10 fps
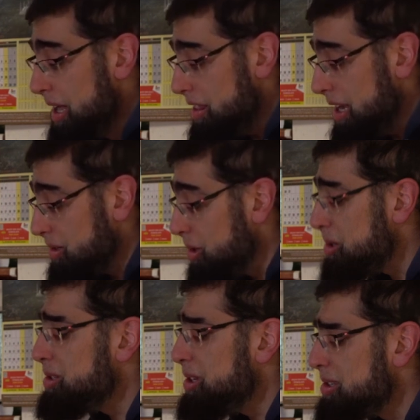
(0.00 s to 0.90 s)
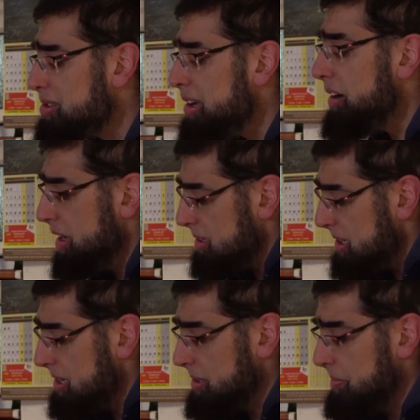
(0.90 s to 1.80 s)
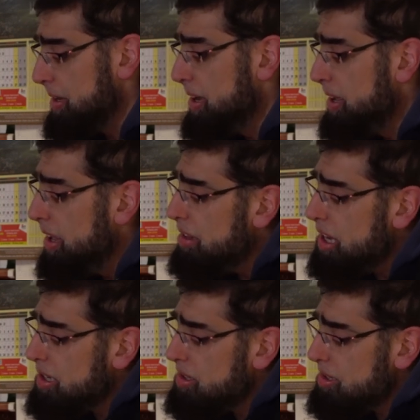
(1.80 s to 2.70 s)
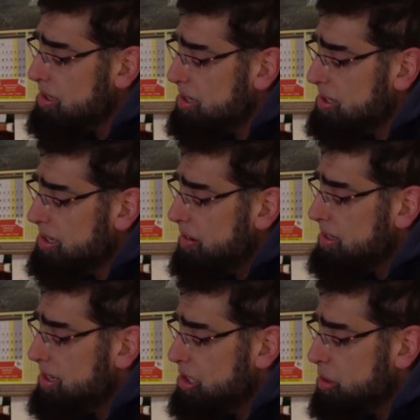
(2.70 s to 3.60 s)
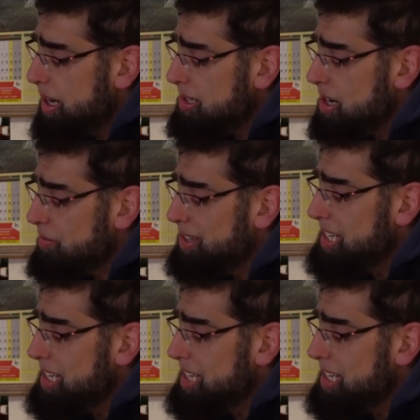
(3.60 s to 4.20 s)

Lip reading: The exhausted Syrians, listen, the exhausted Syrian situation after